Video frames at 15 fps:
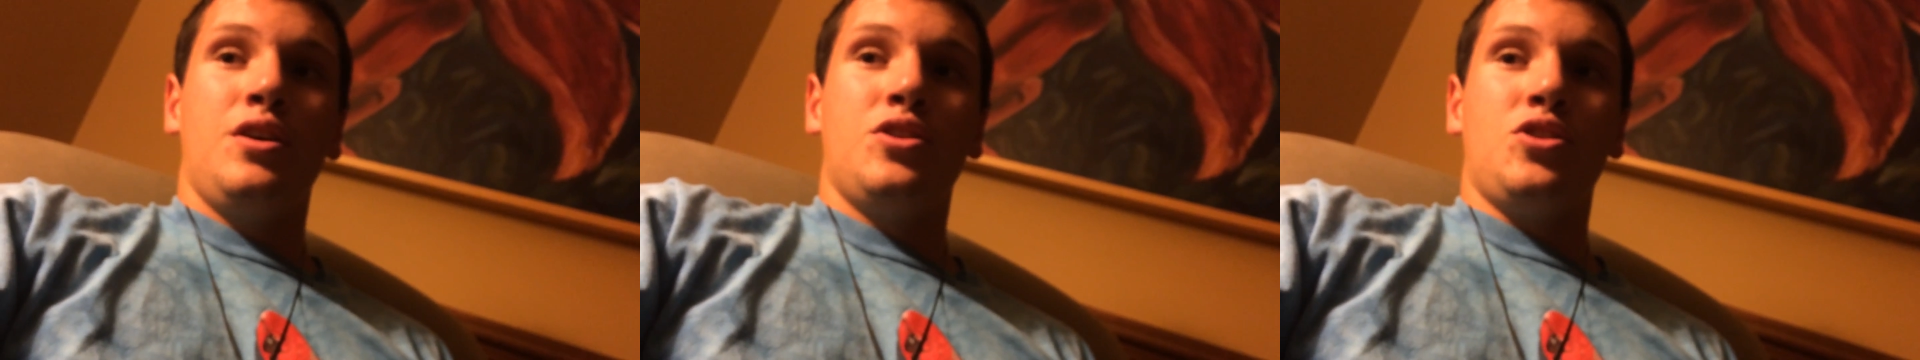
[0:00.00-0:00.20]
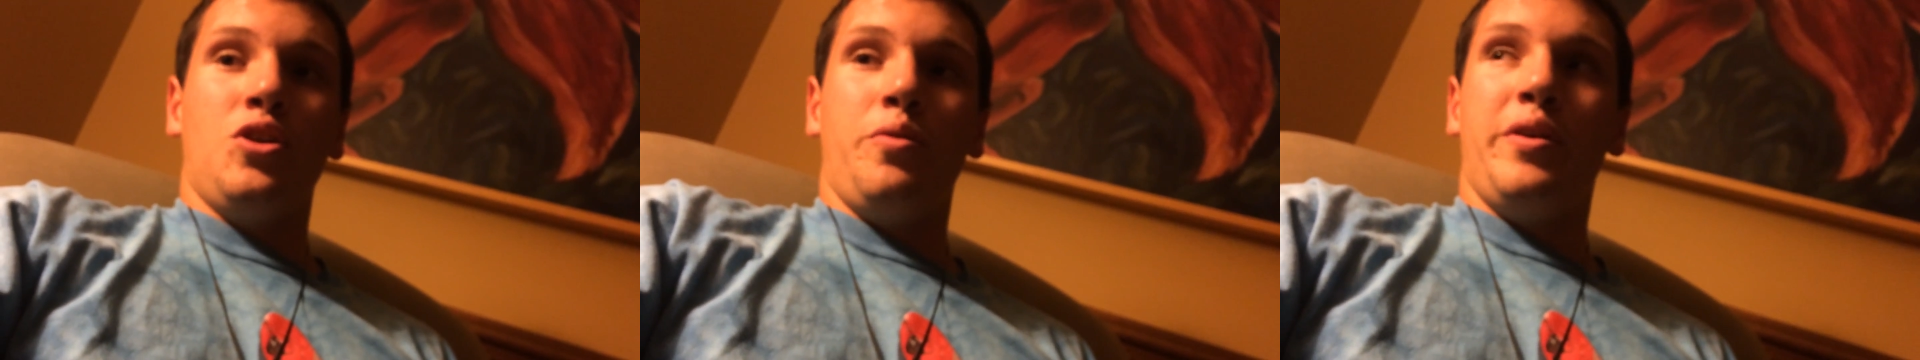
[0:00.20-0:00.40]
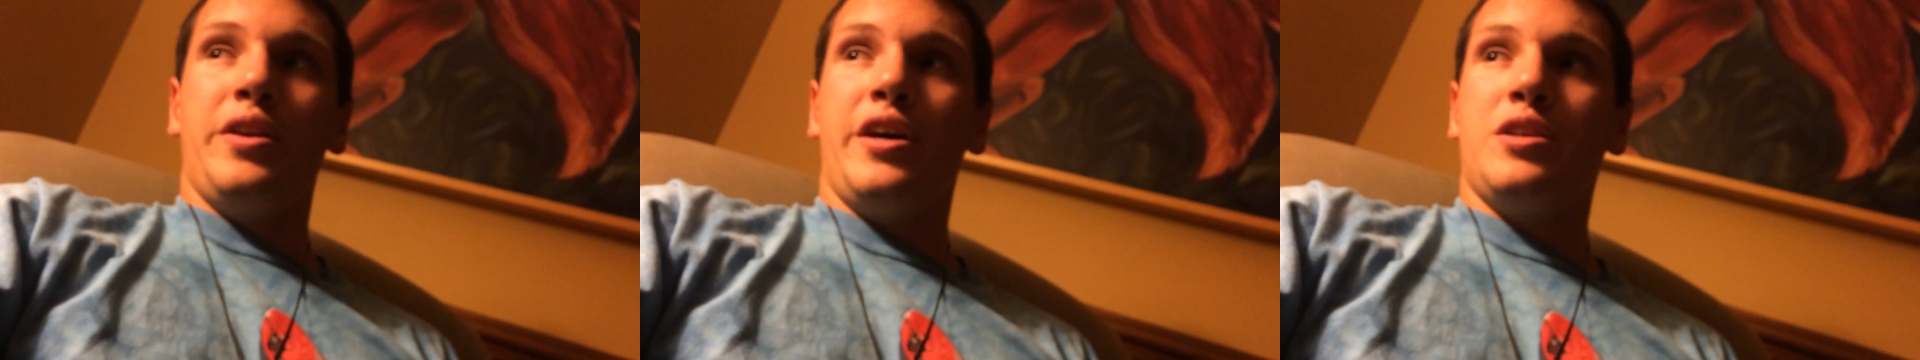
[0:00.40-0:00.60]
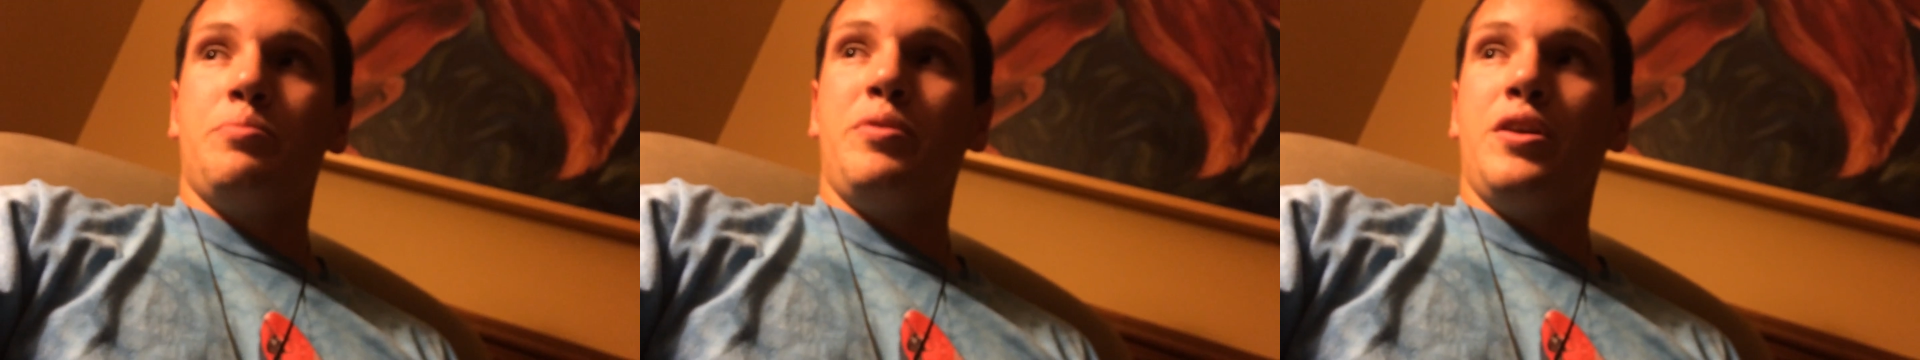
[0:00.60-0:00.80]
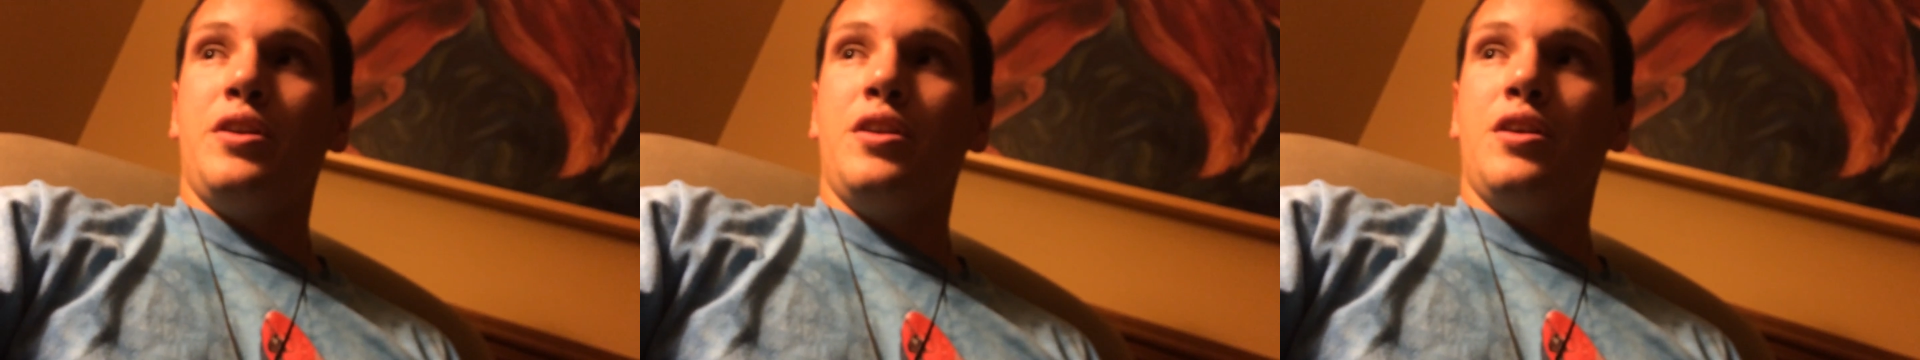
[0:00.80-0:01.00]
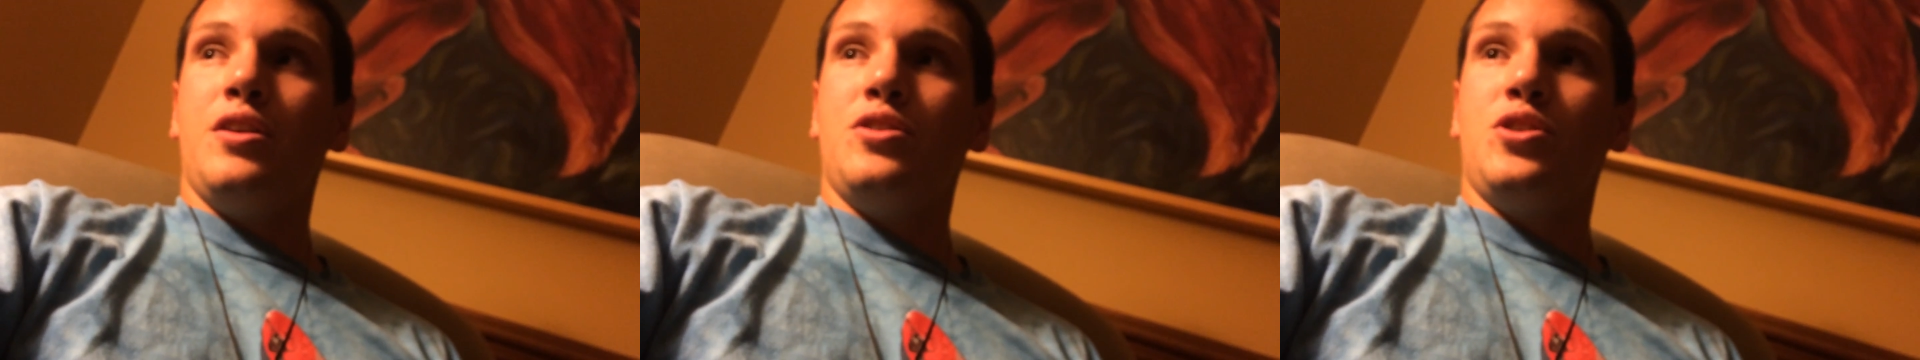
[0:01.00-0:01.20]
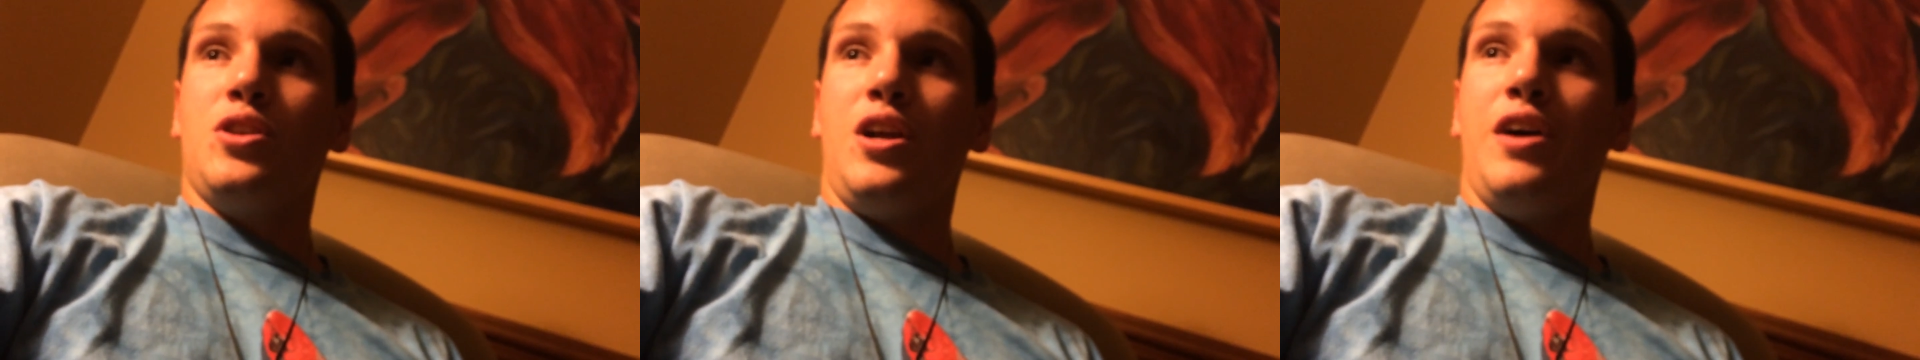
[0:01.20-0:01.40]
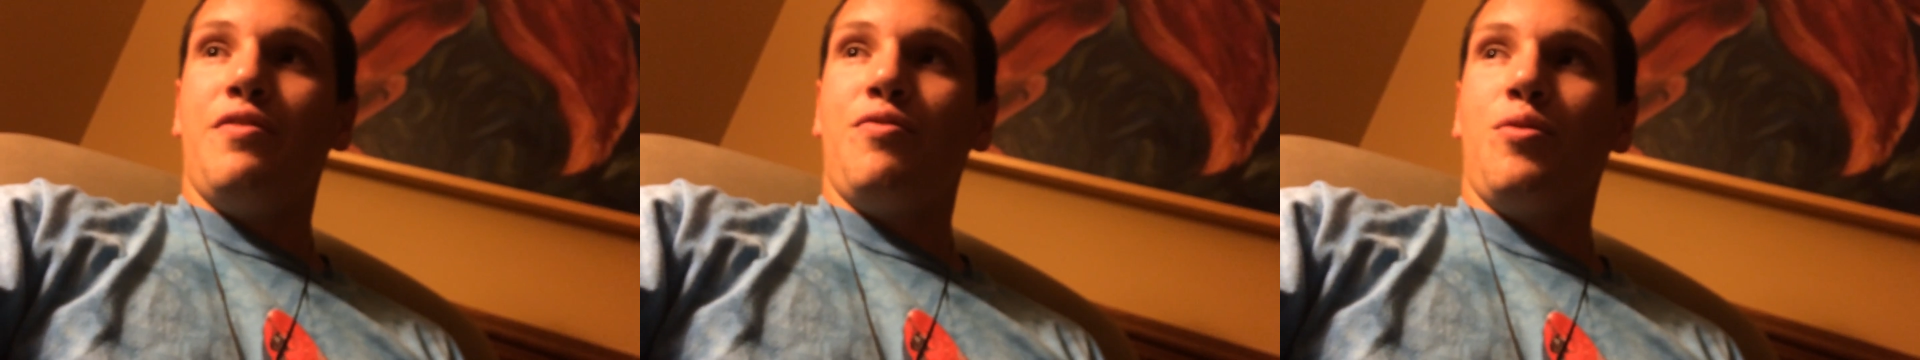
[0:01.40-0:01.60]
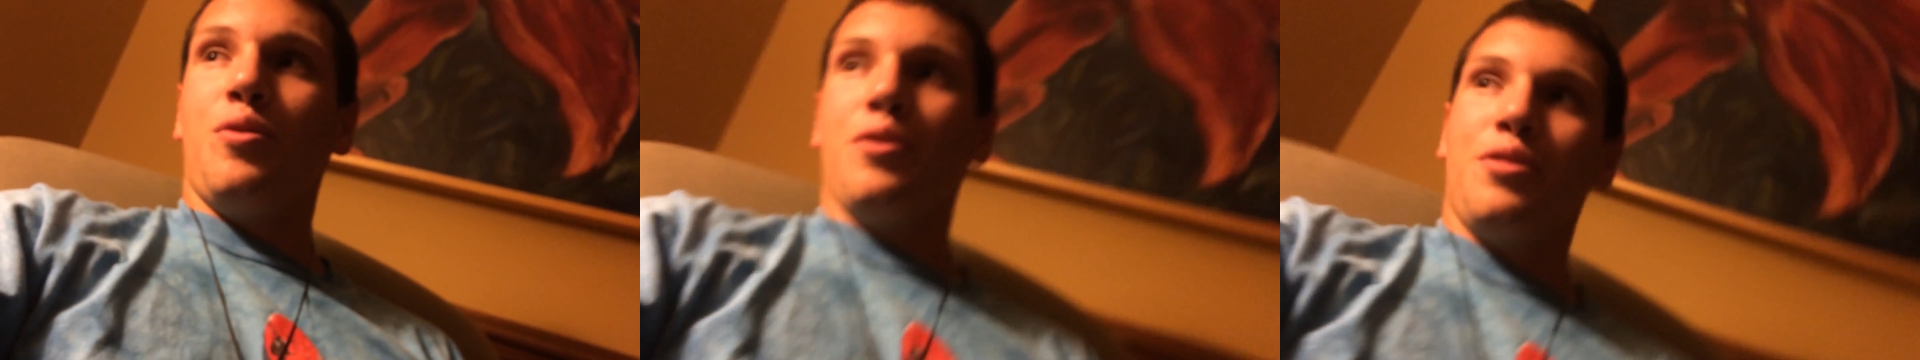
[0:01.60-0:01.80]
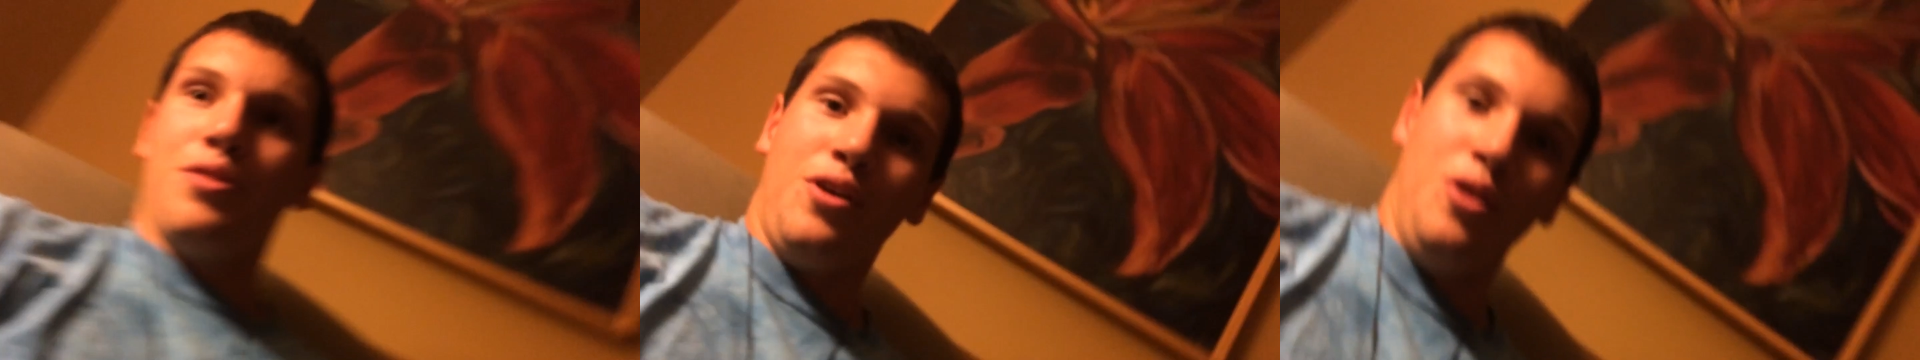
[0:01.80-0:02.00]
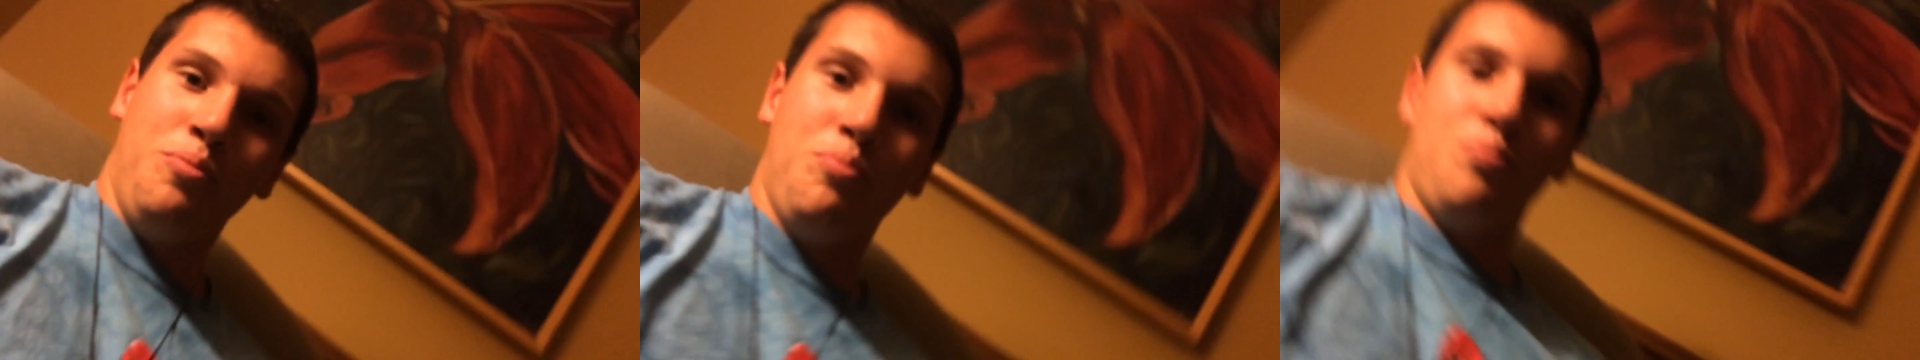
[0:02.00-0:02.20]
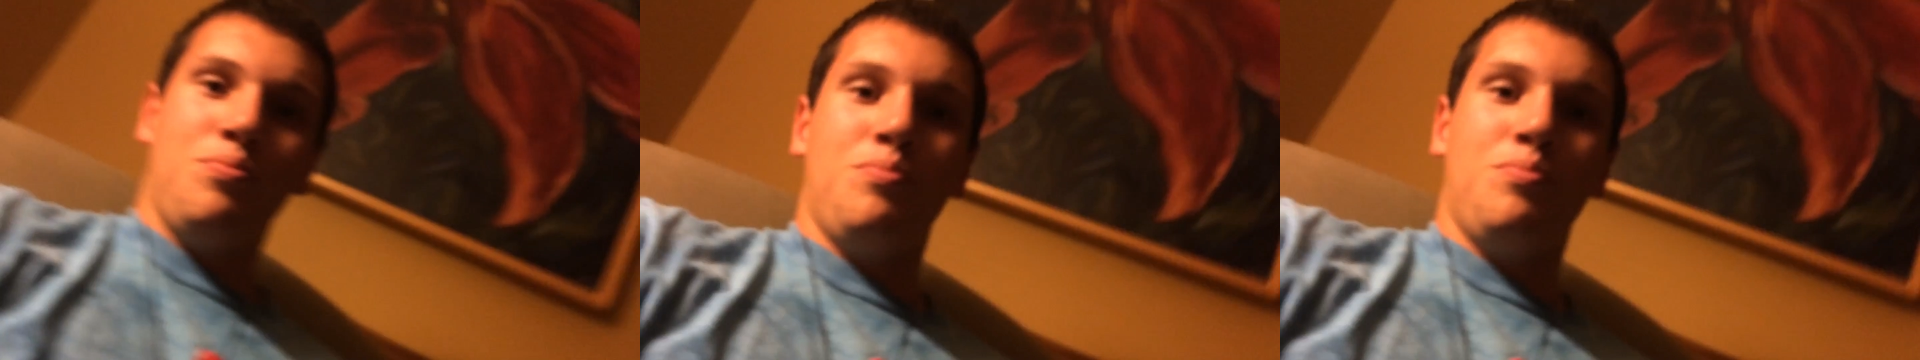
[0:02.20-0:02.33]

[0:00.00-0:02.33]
So it has been July 4th. Oh,